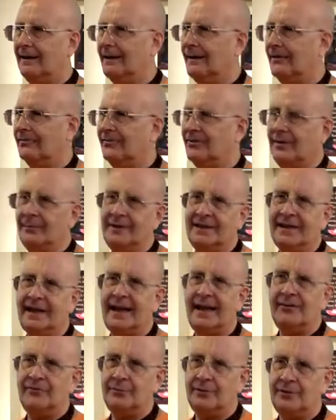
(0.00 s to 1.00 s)
some
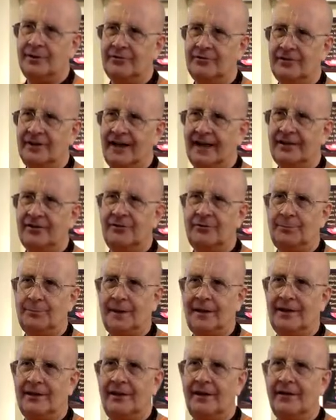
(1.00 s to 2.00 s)
engagement. She had to
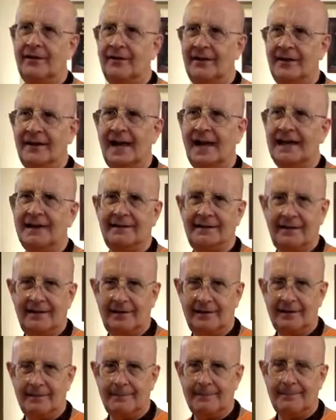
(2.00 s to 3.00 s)
spend the night
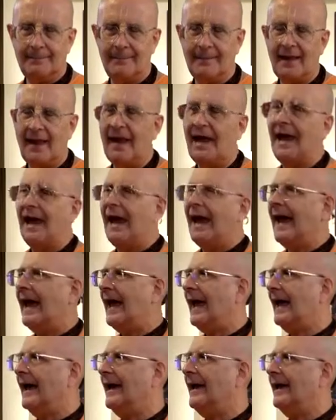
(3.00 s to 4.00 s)
there.
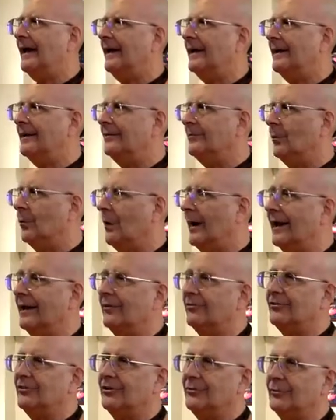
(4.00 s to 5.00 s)
And
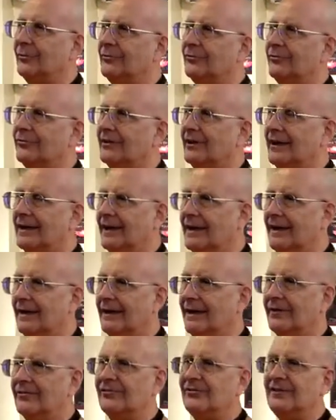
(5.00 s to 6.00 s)
while she was
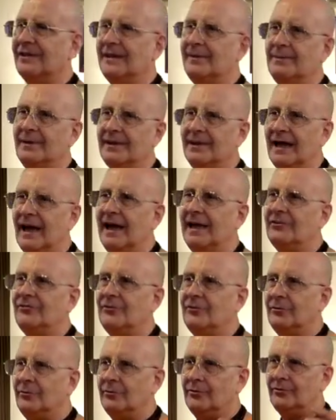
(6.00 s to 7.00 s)
asleep at night,
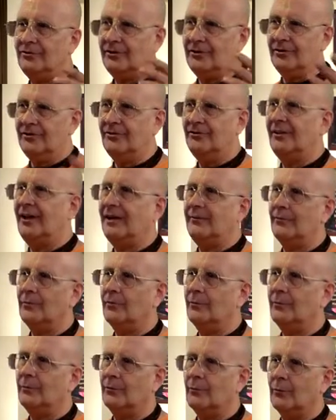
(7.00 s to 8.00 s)
she was in the same
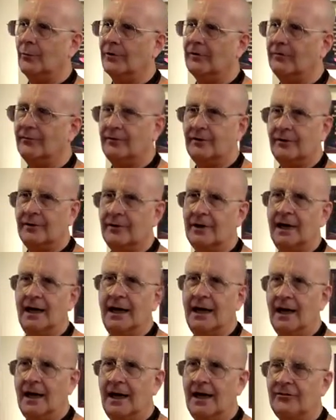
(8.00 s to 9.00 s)
room with one of her
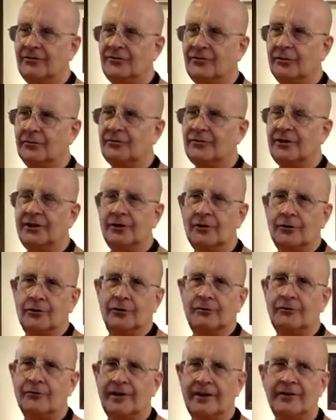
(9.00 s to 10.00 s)
associate
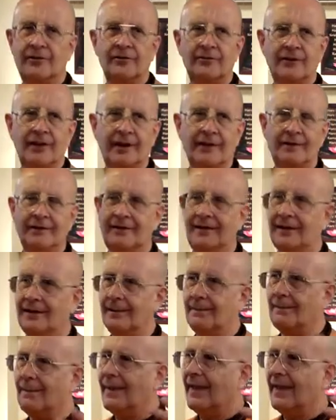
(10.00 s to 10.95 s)
girlfriends, and